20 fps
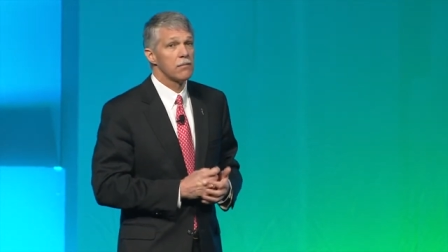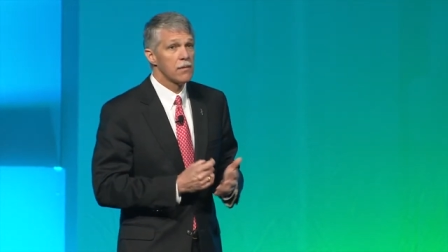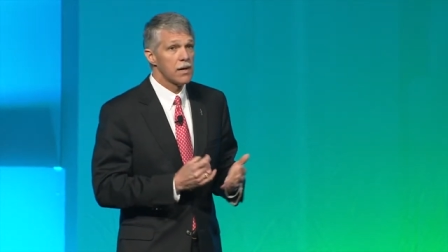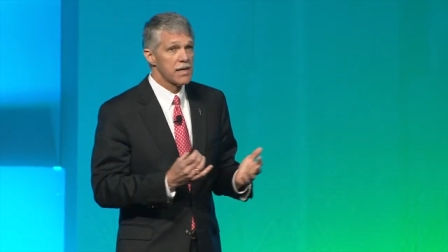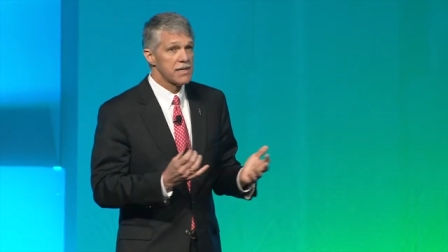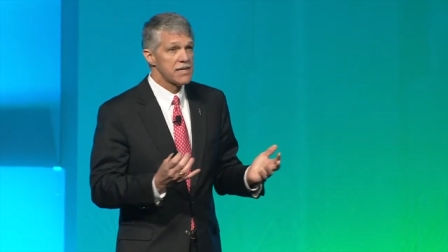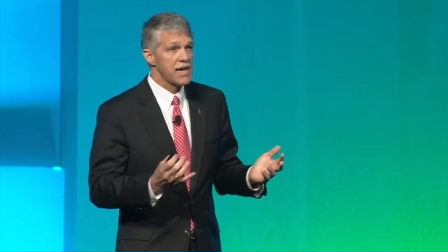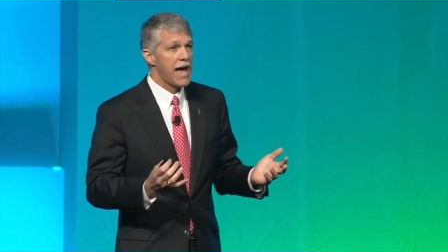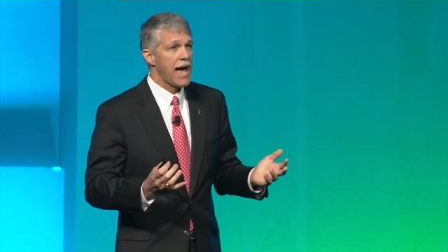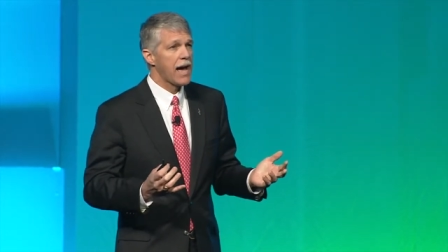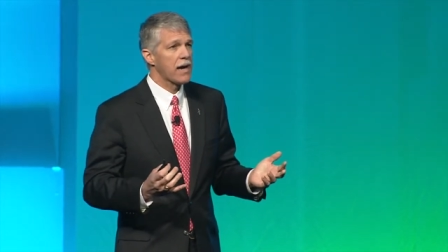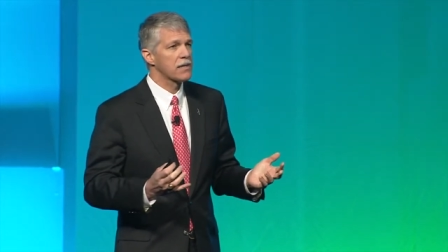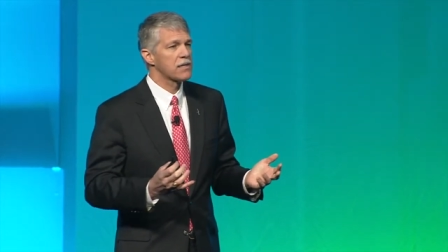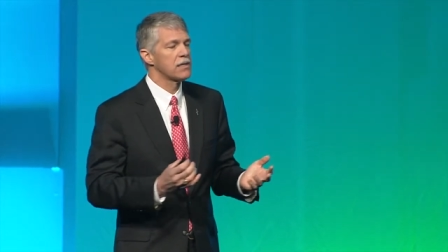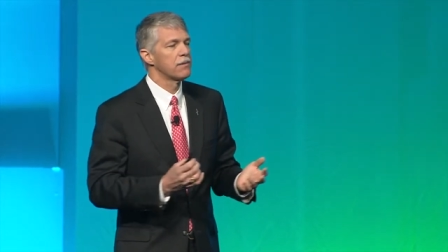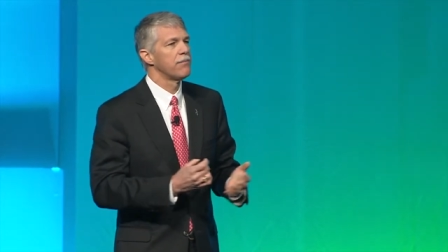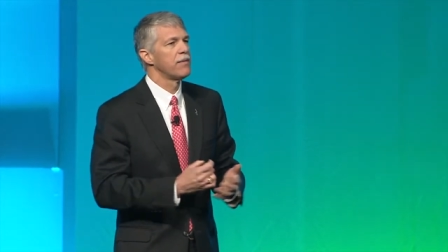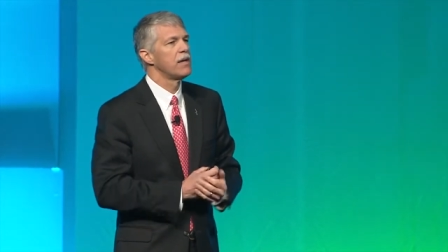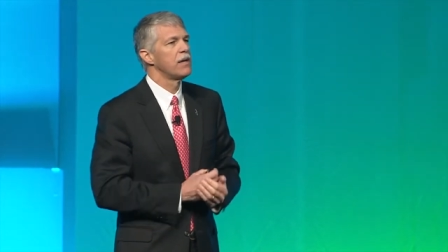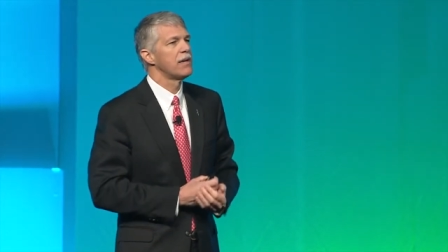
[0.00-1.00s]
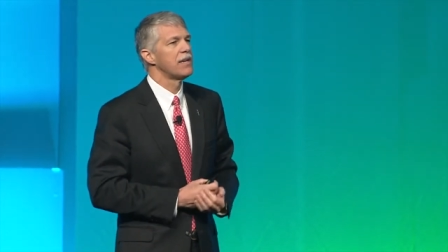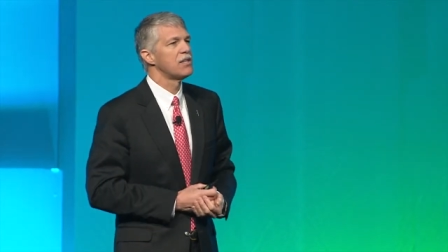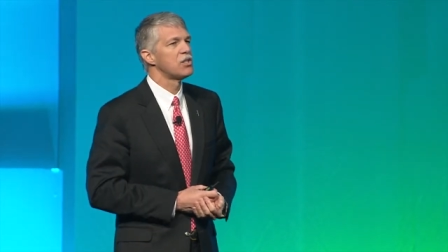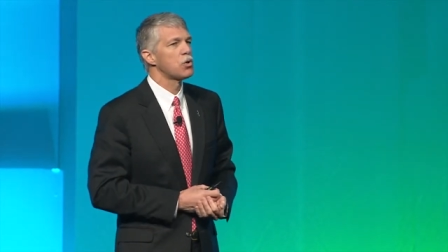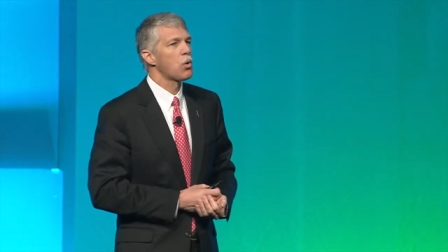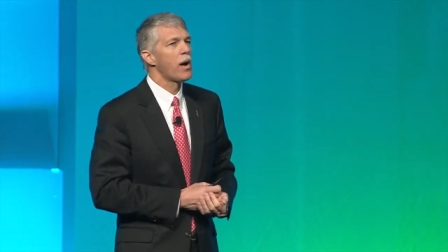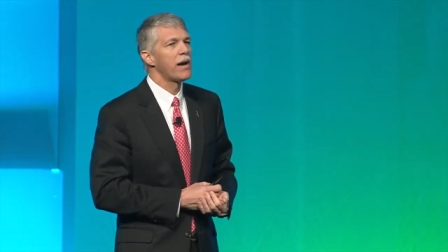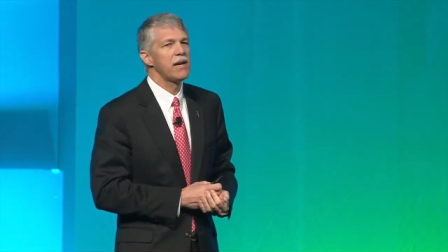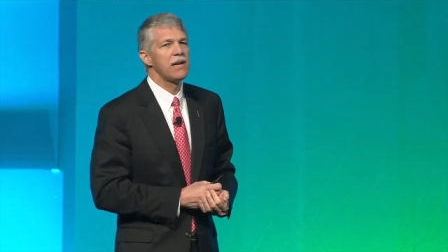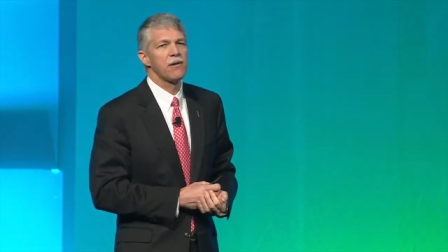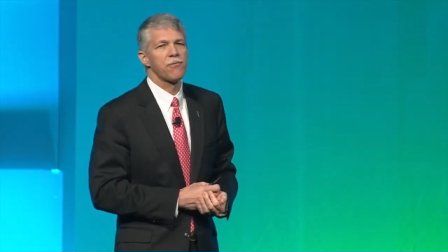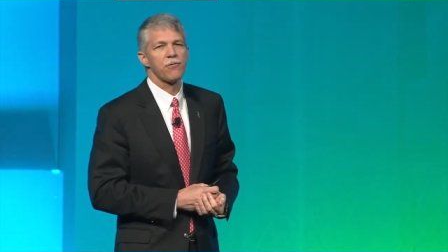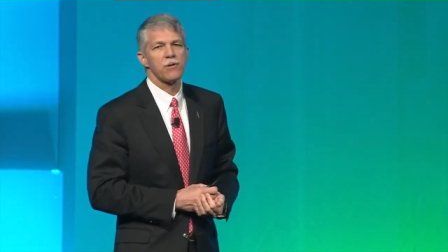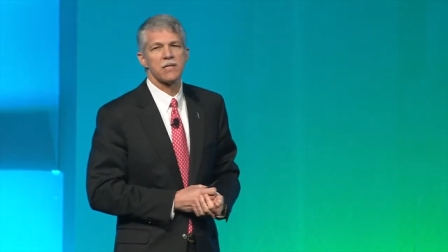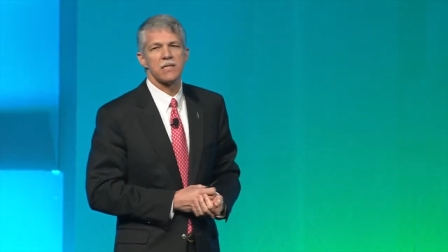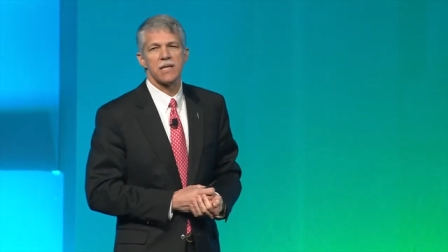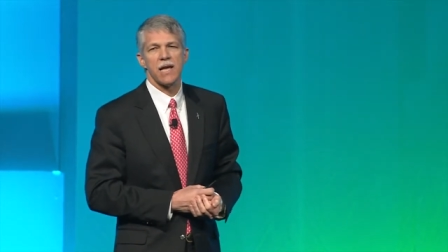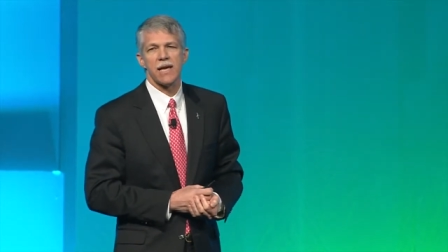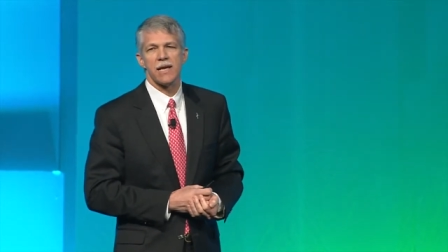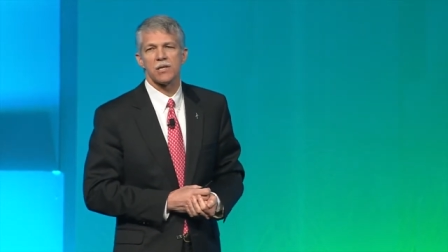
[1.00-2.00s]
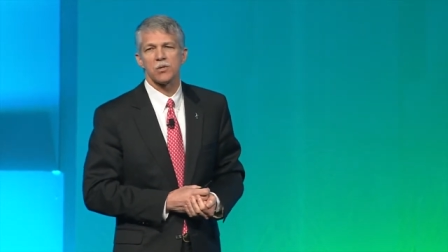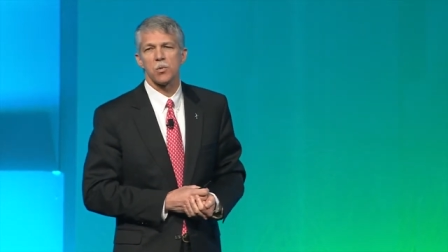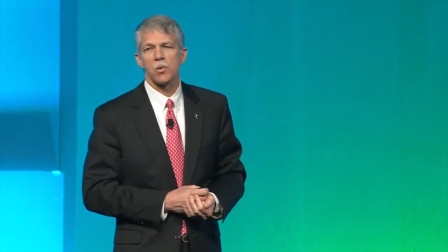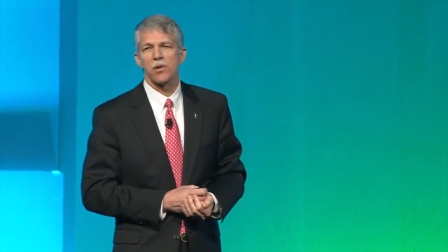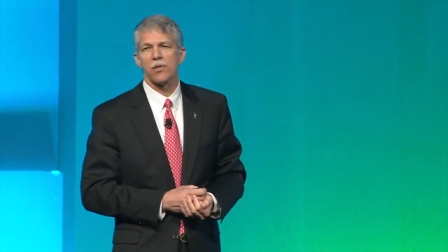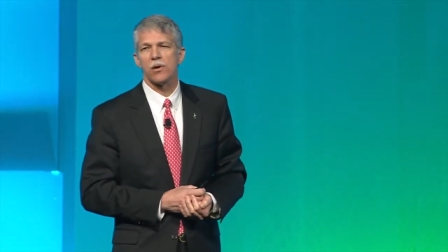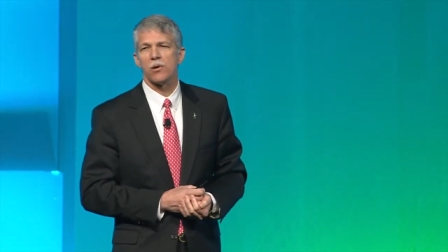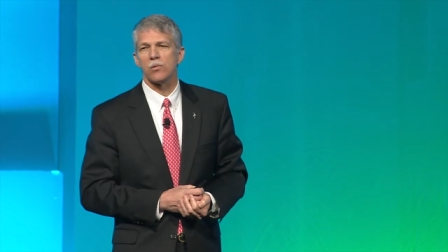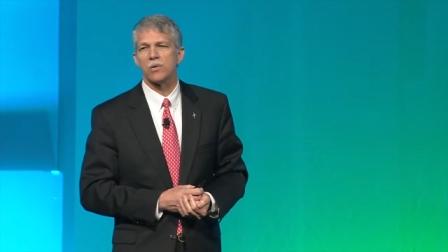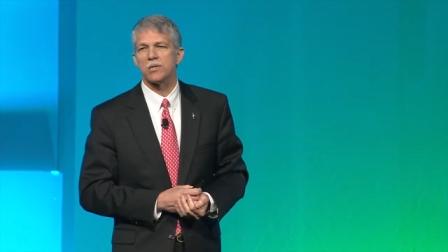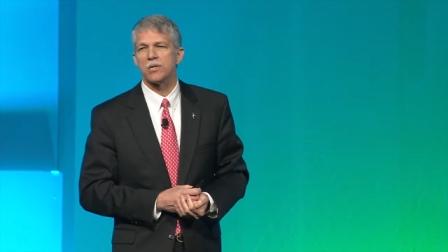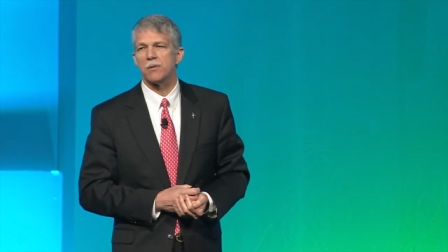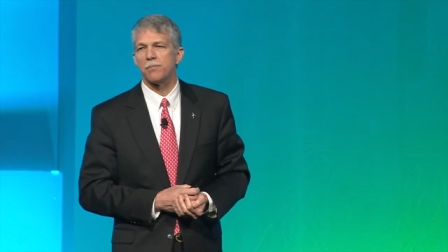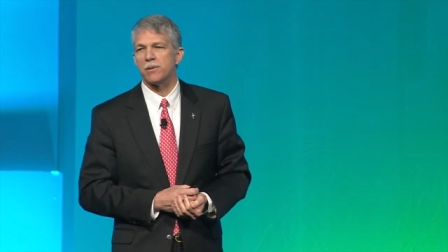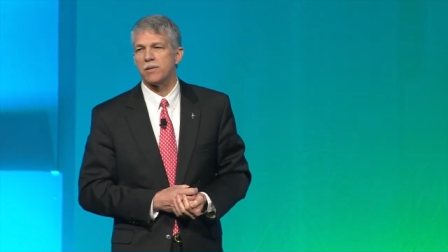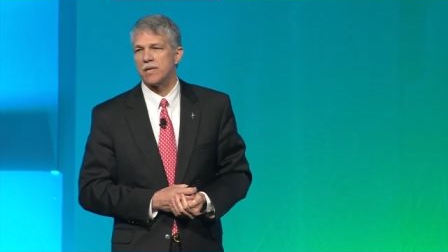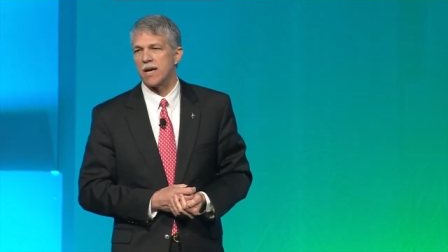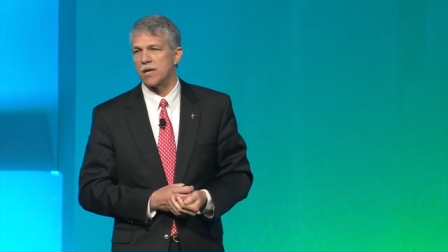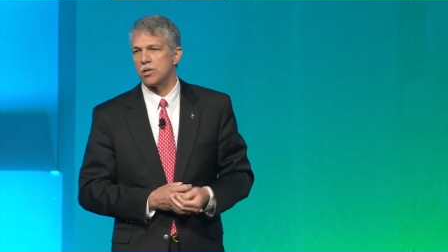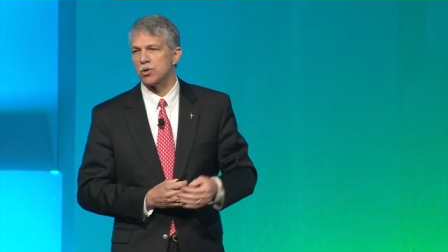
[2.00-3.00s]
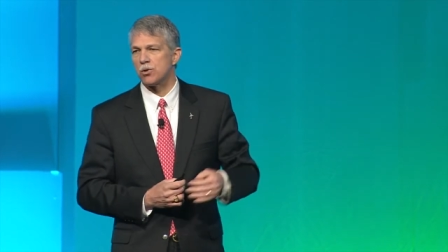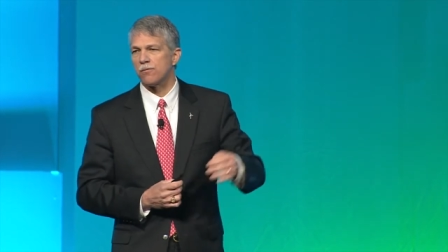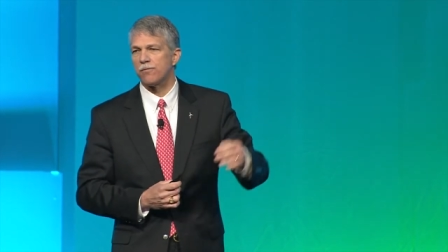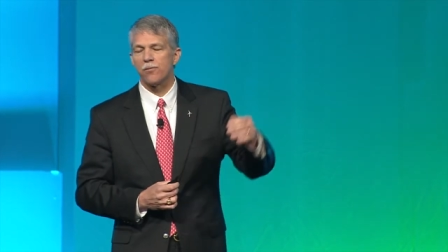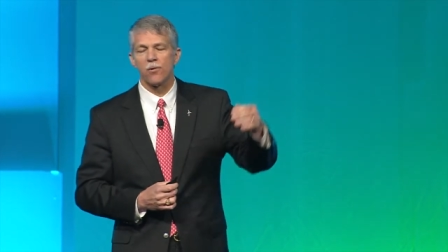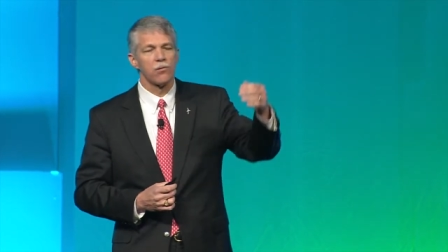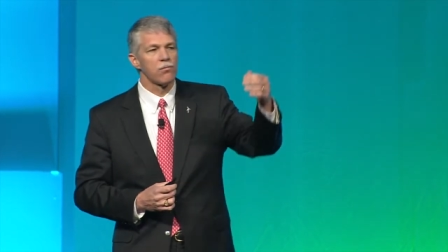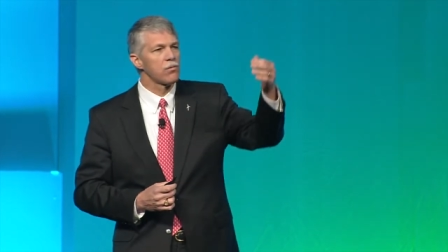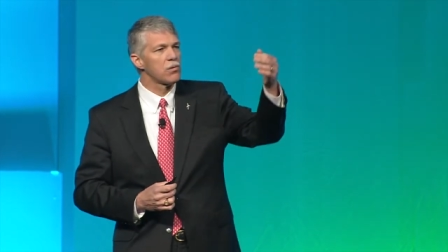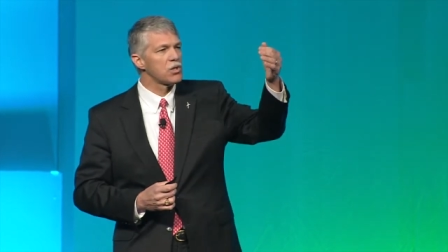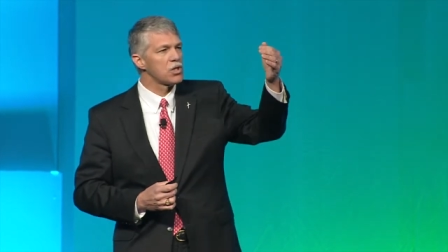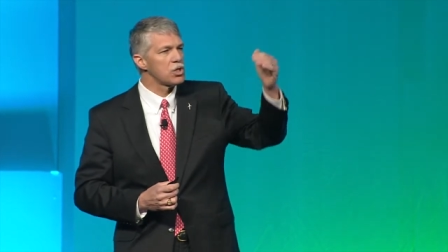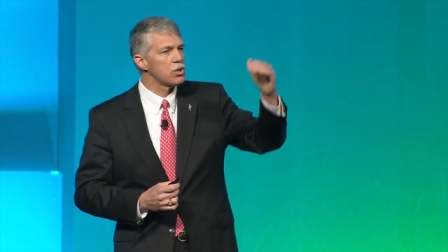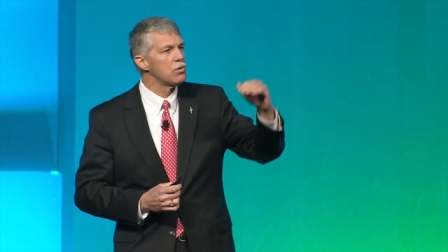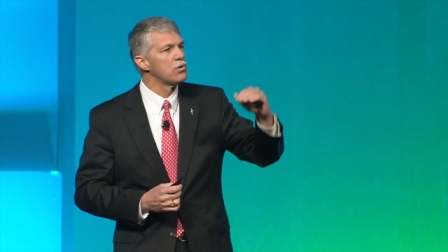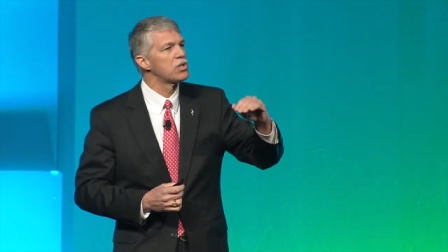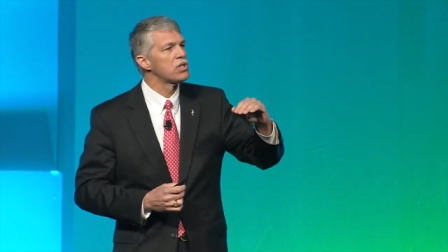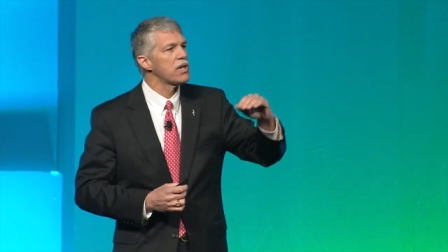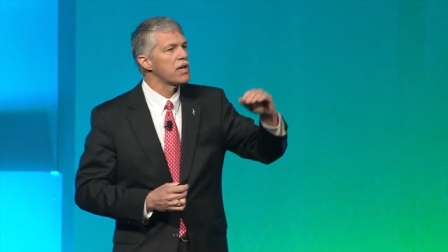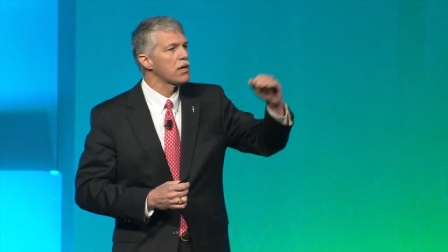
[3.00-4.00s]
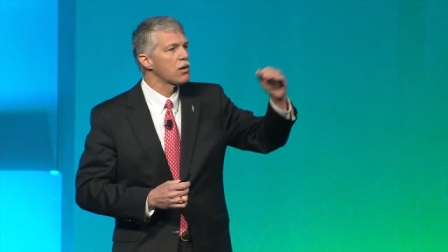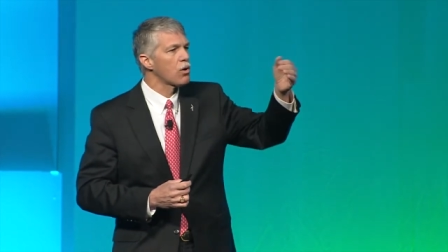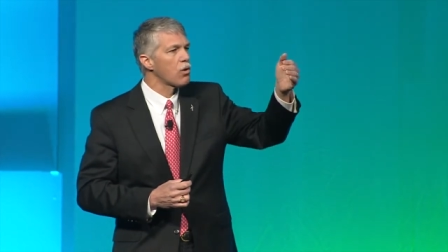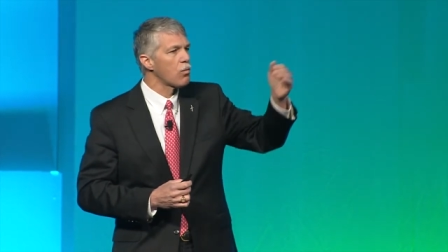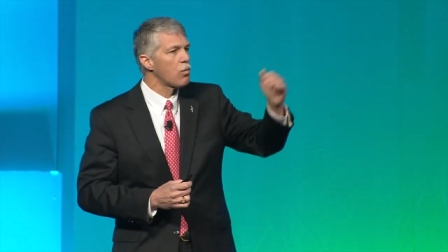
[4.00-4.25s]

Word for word: attacked in 20 different states where there was the potential for reducing or